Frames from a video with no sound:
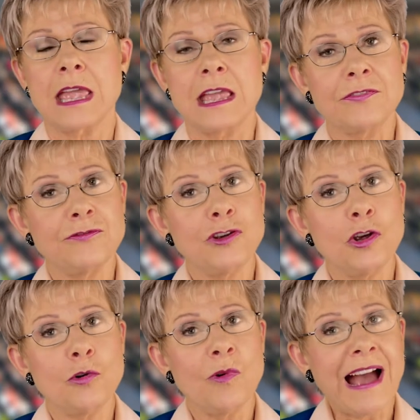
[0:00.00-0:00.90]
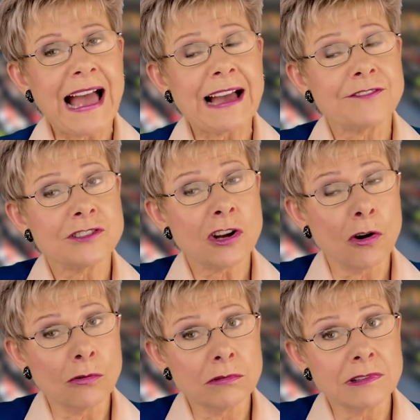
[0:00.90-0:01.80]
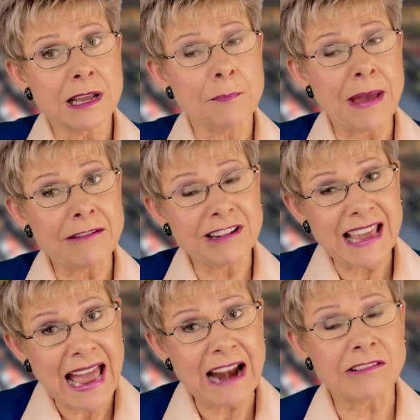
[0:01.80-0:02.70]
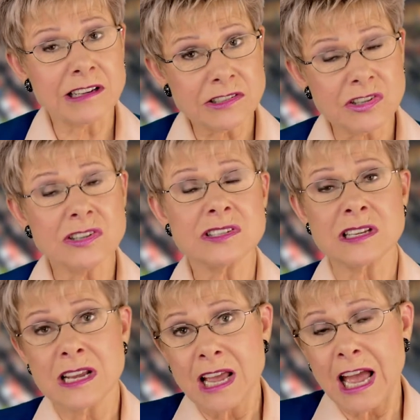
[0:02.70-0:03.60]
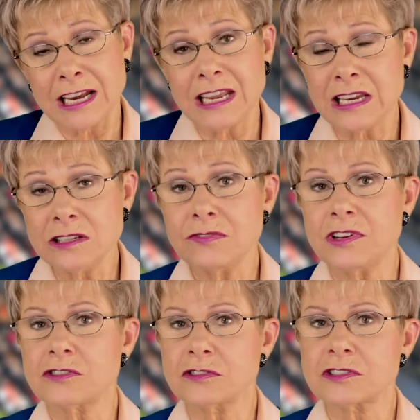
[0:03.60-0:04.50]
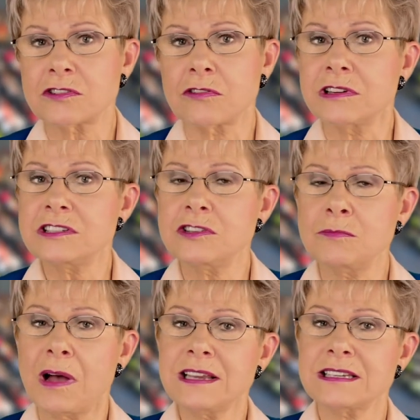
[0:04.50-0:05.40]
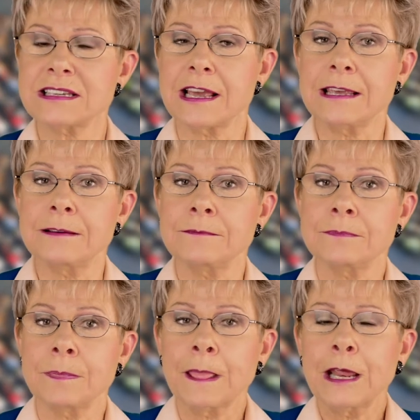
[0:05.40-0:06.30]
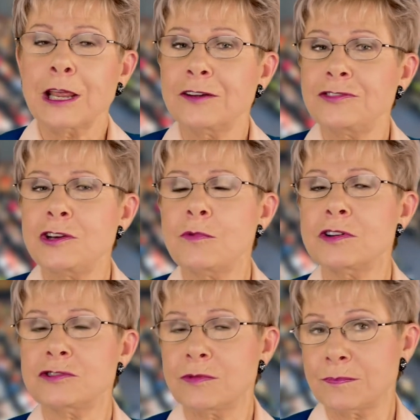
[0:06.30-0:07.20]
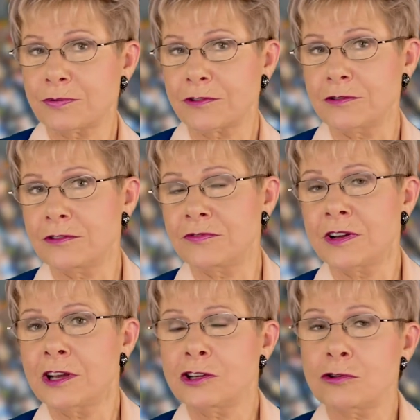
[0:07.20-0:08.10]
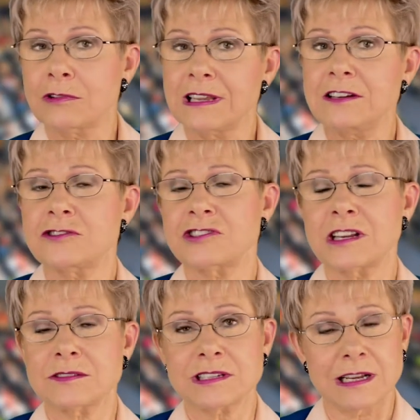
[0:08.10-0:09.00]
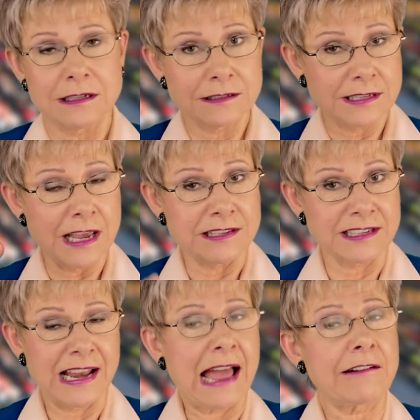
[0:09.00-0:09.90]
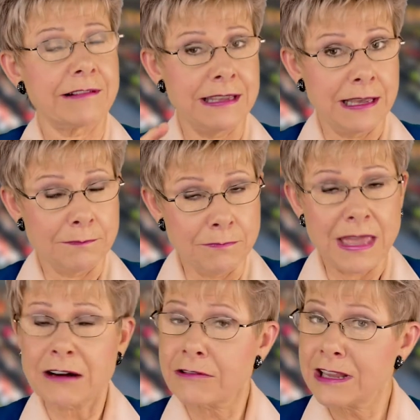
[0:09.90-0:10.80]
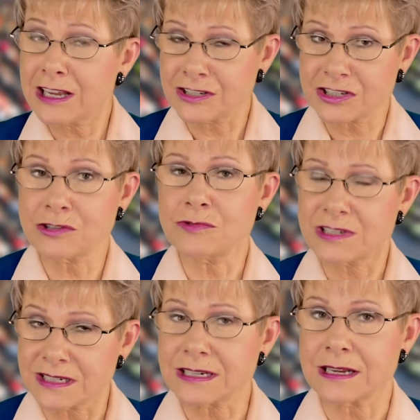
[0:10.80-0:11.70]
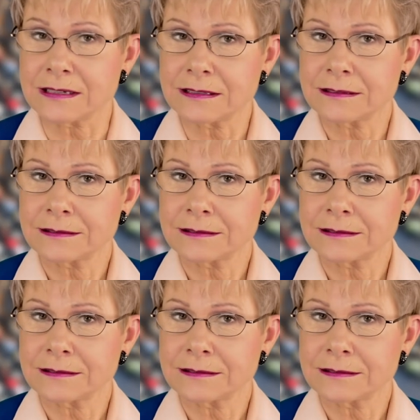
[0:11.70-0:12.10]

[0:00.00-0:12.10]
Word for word: If you have told about characters and individual stories, you might say, if you want to improve your leadership skills as Larry, Mary, and Susan did,